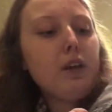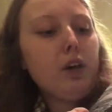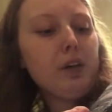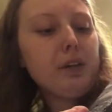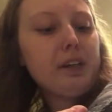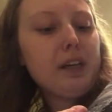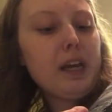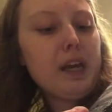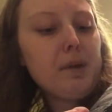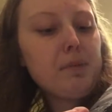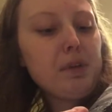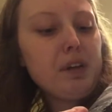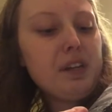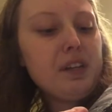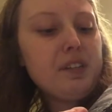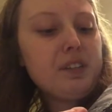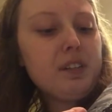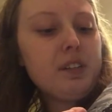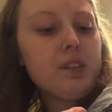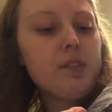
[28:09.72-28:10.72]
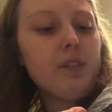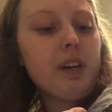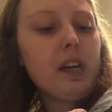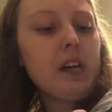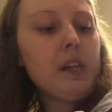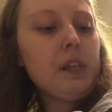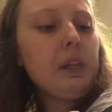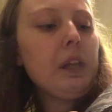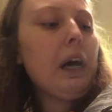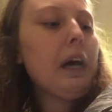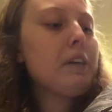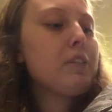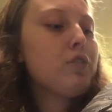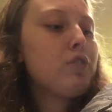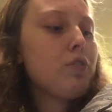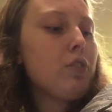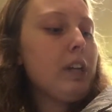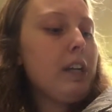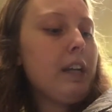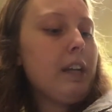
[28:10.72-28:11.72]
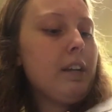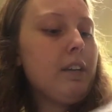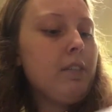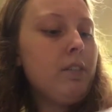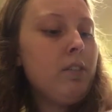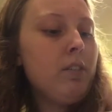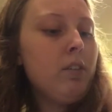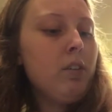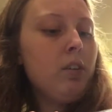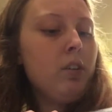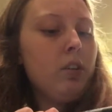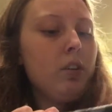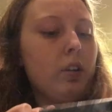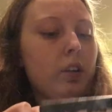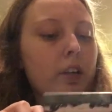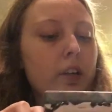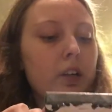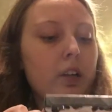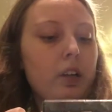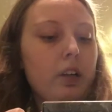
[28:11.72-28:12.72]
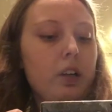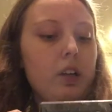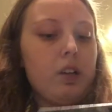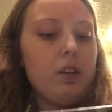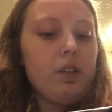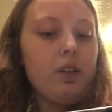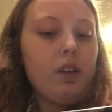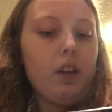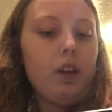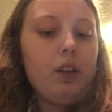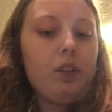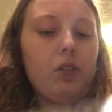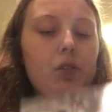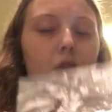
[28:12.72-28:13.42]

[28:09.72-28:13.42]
on camera, is it's very lustrous. It's